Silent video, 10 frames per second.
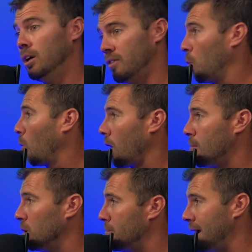that we're
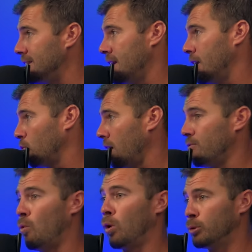able to maintain great form,